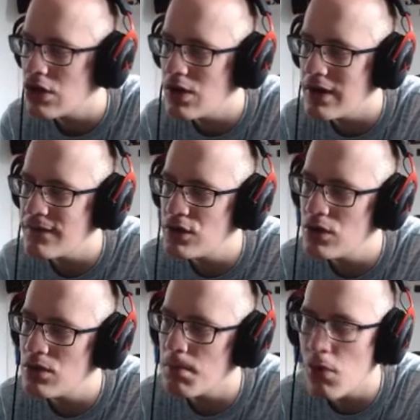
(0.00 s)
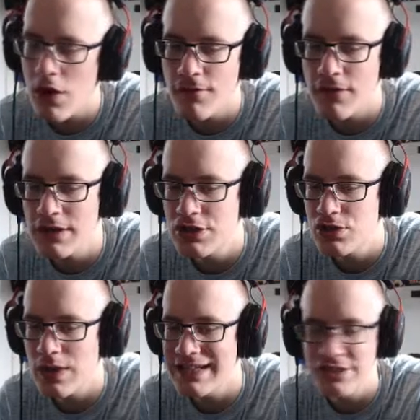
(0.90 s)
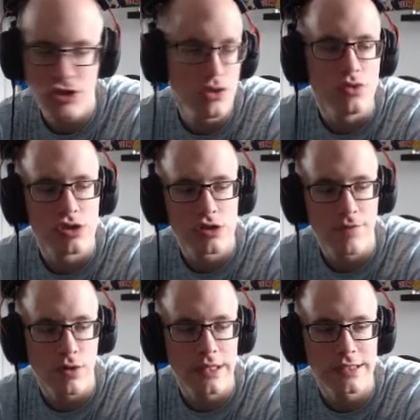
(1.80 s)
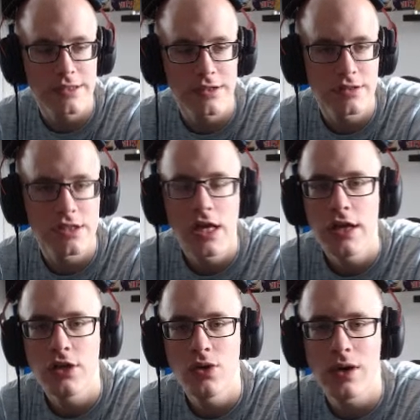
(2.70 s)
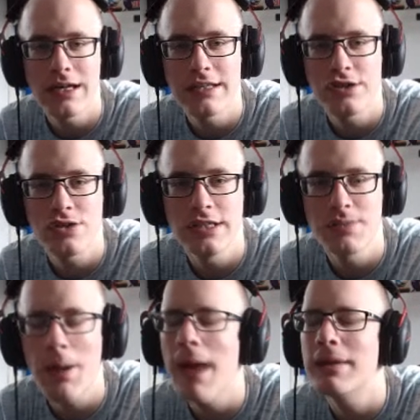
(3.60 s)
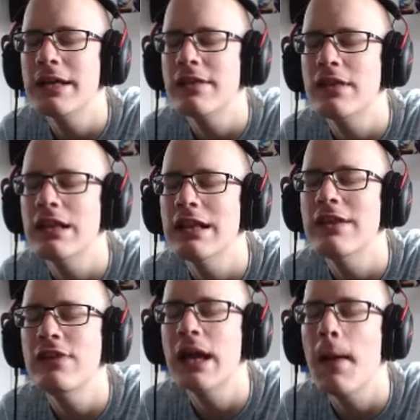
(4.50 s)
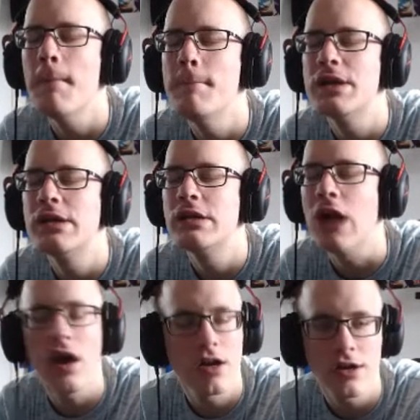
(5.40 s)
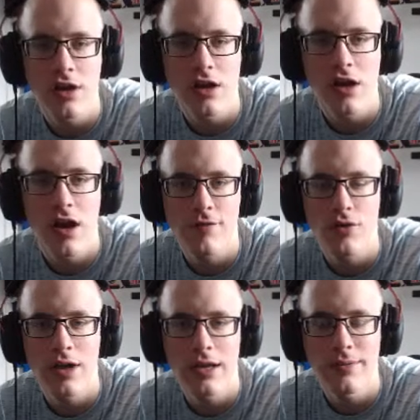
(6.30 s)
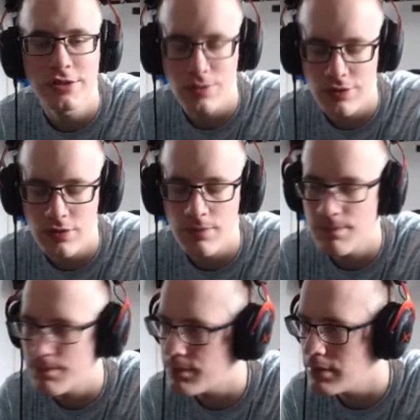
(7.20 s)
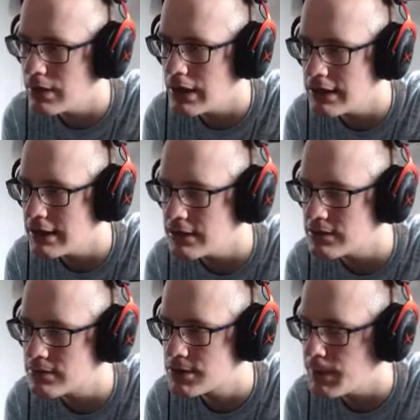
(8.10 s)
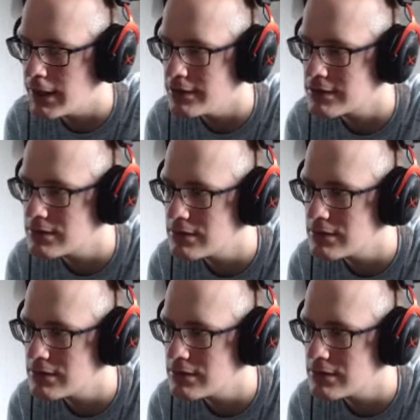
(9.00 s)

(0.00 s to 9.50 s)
if you morph into a Zeus, for instance, you are literally spamming the living badonkadonk off your enemies with your lightning spells.